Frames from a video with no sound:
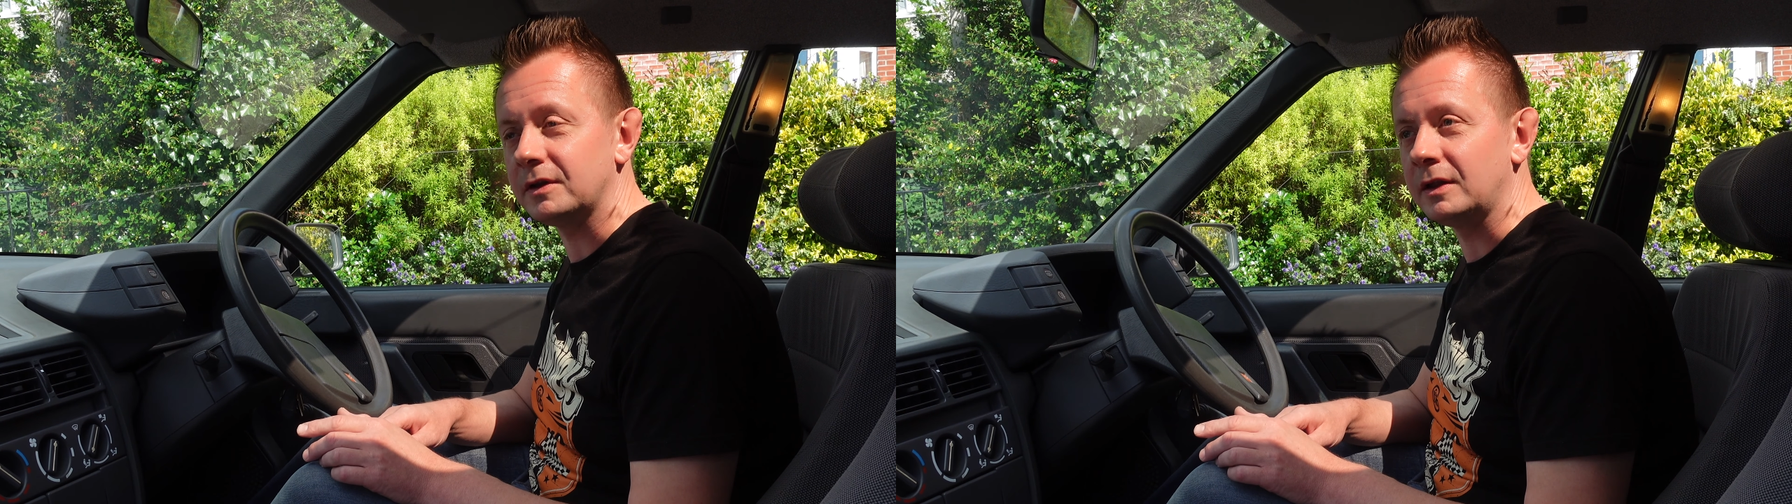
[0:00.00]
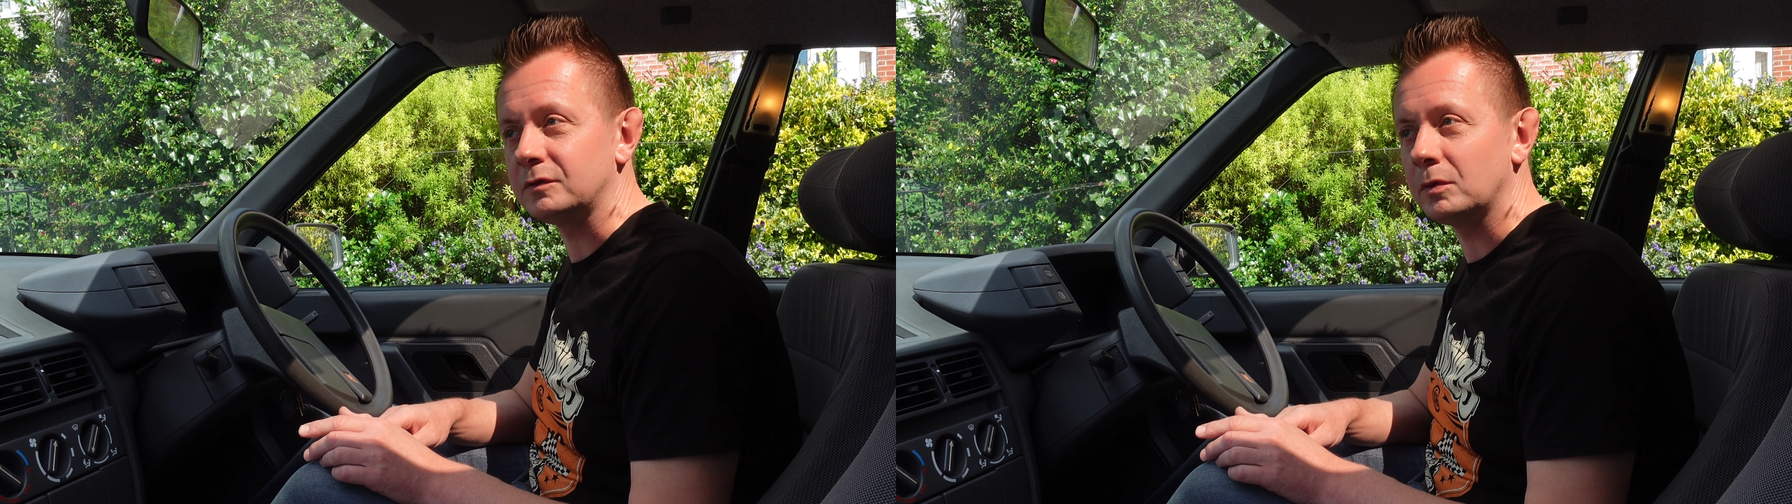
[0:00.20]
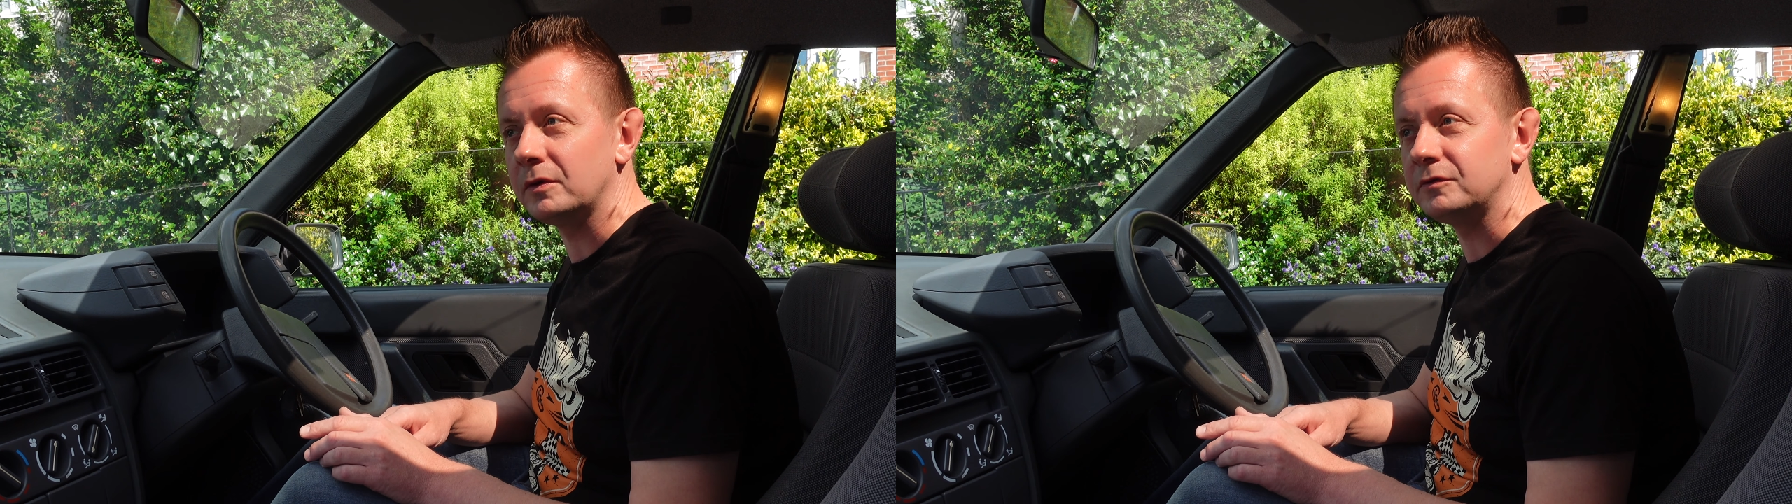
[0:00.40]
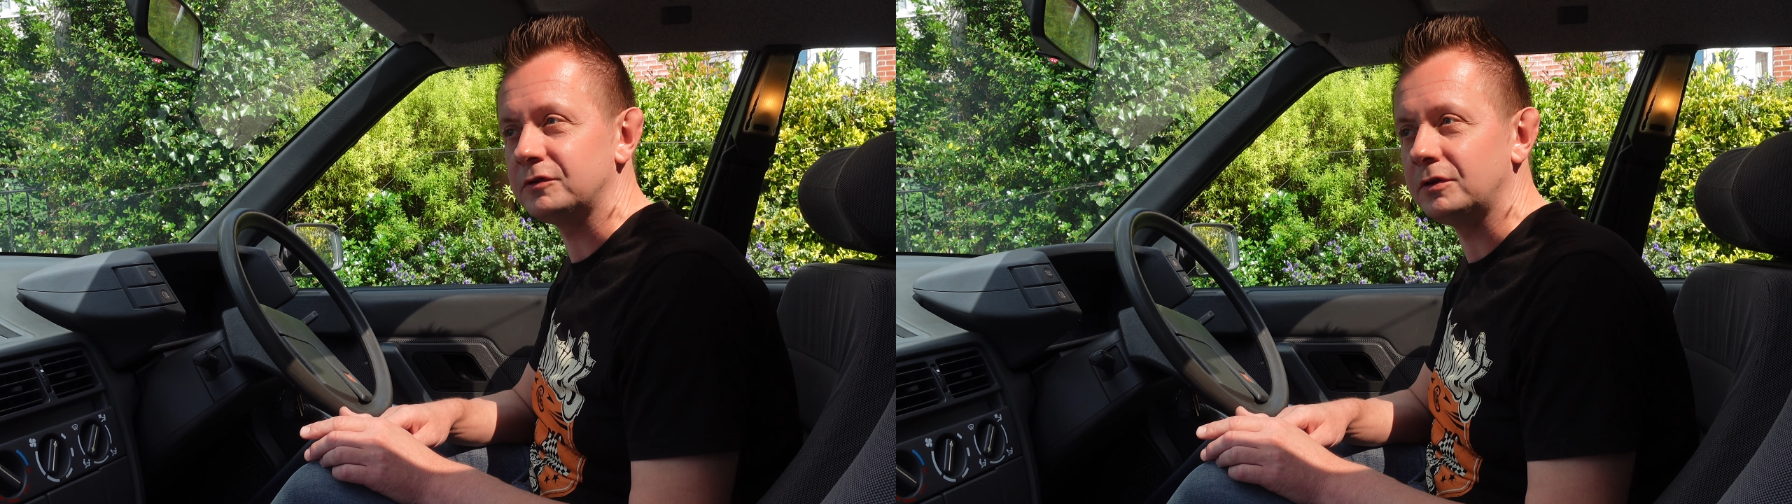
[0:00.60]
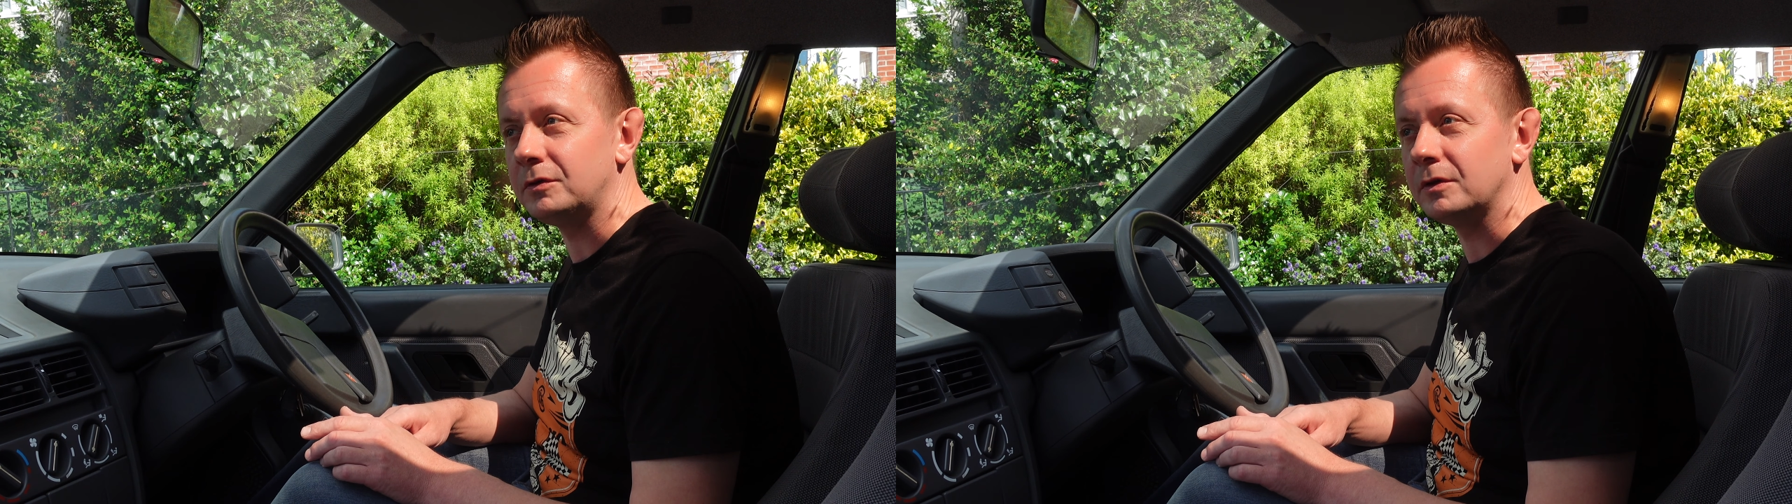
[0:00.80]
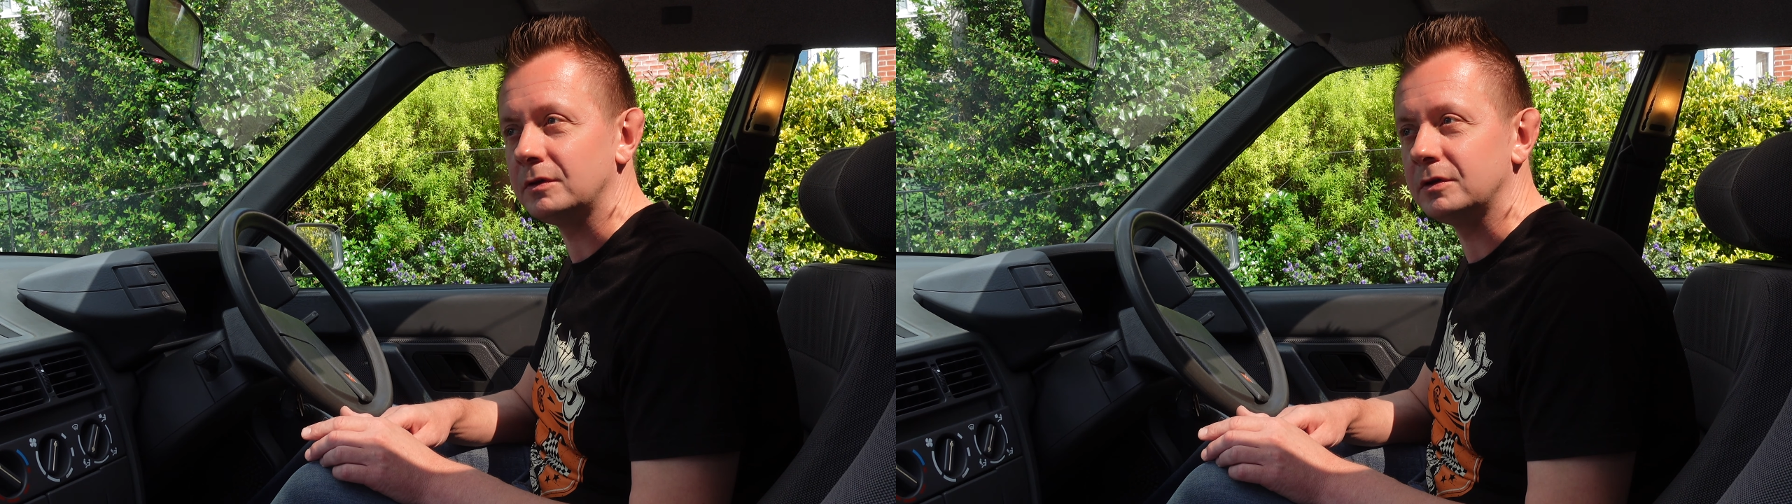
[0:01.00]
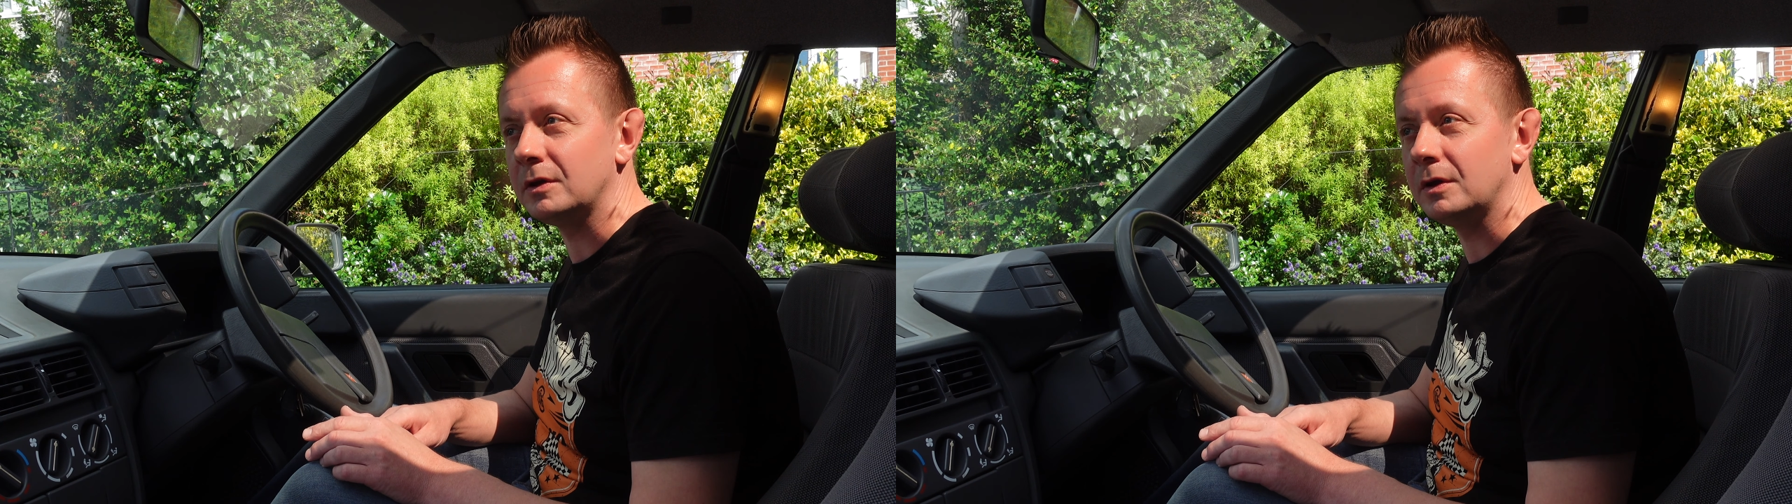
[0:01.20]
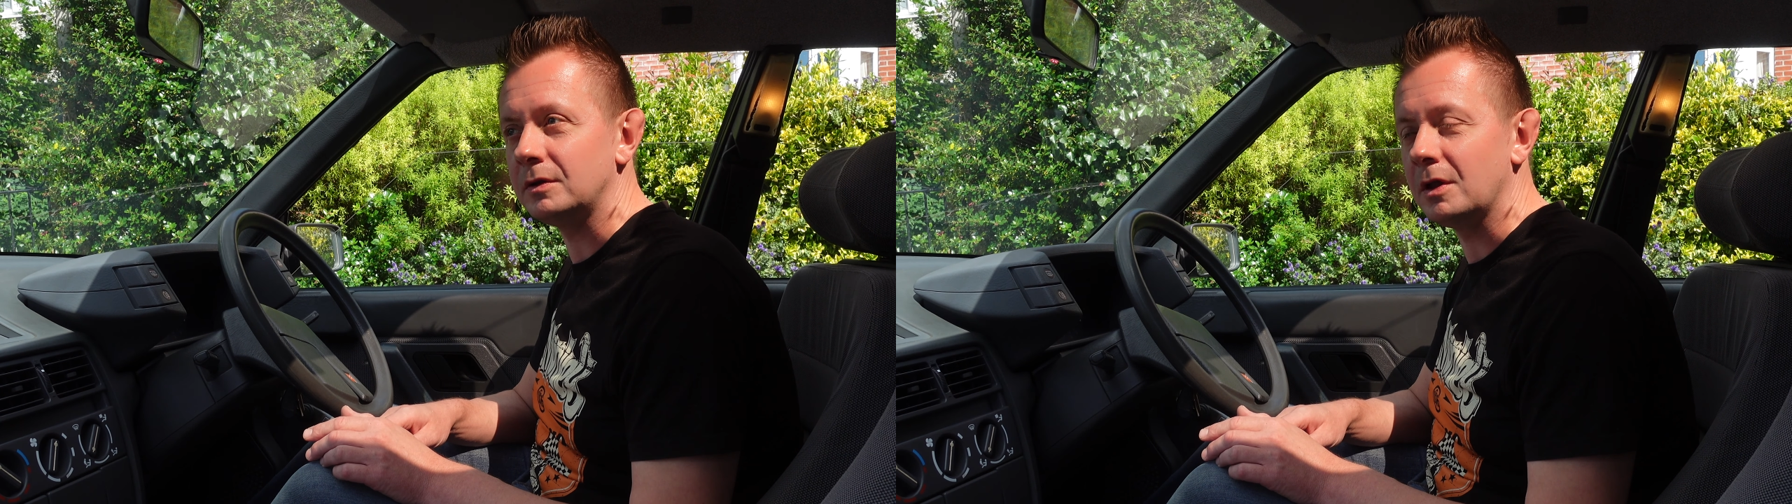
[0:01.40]
It's one of two that
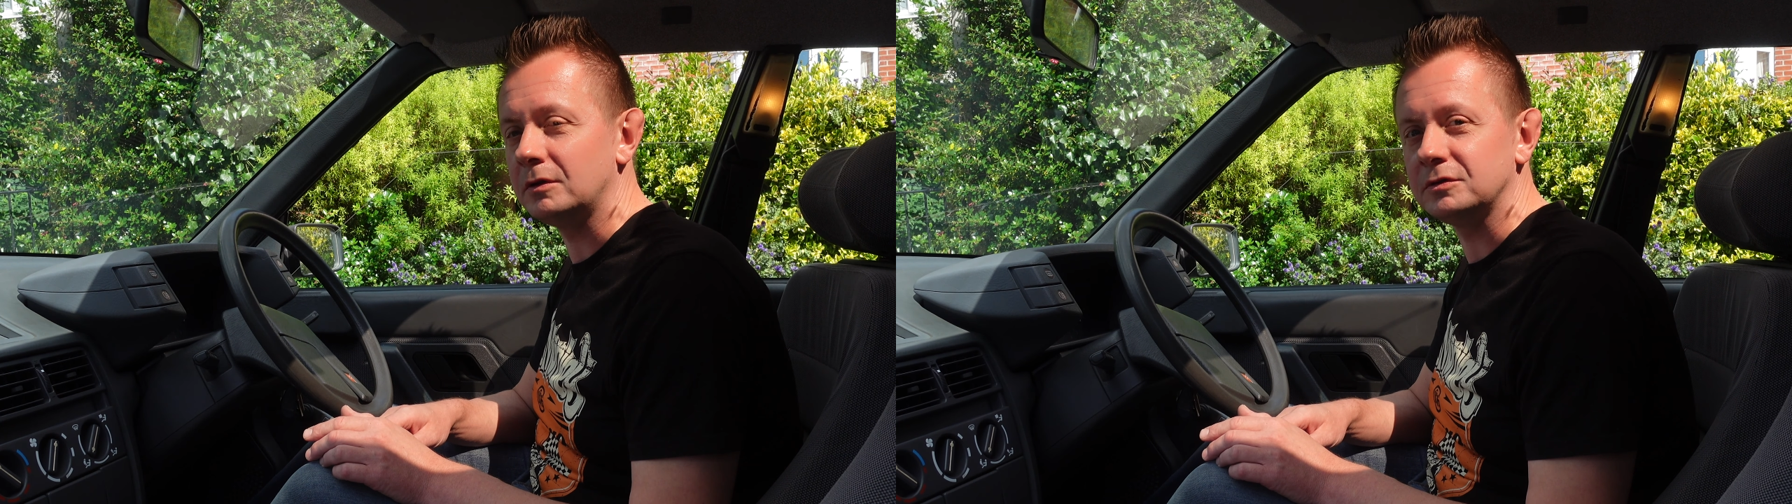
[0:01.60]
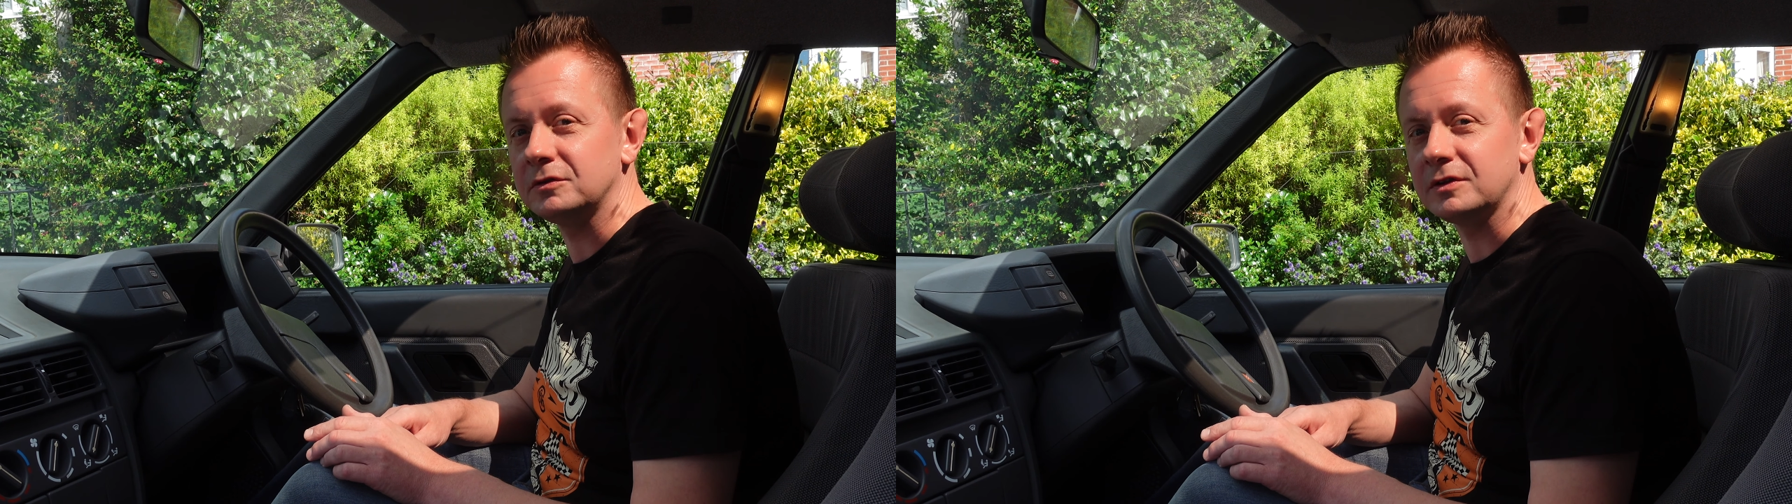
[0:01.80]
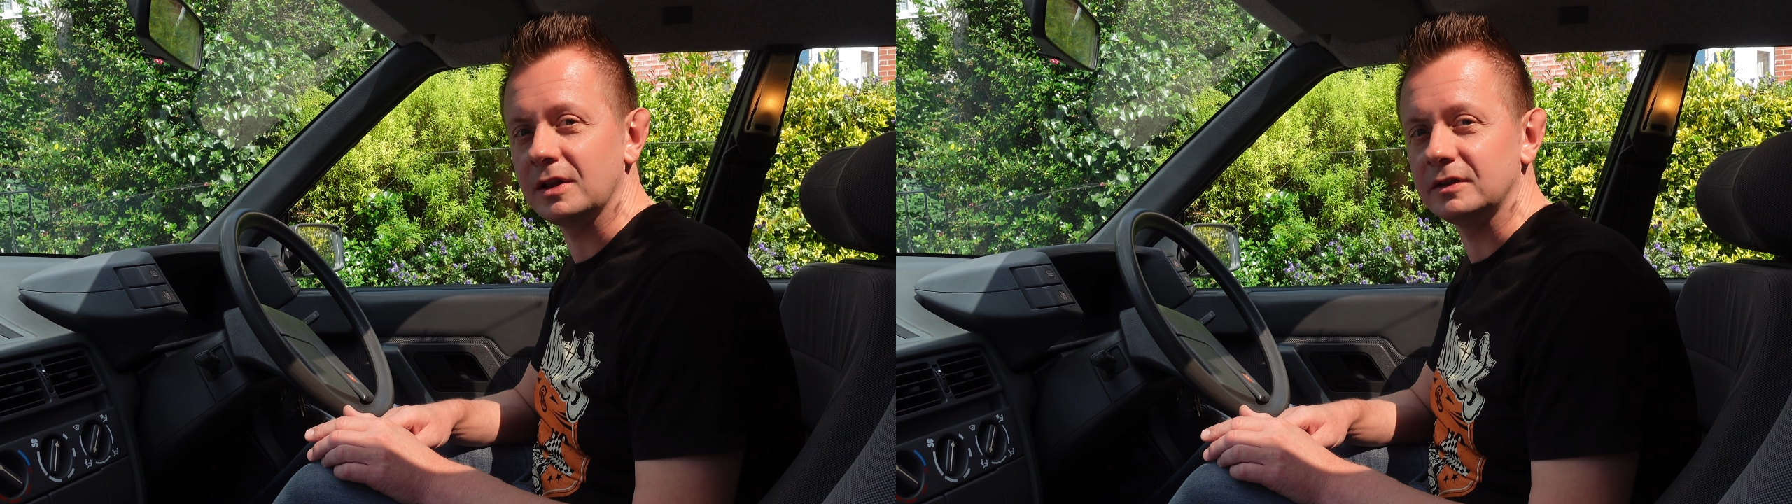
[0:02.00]
are known to still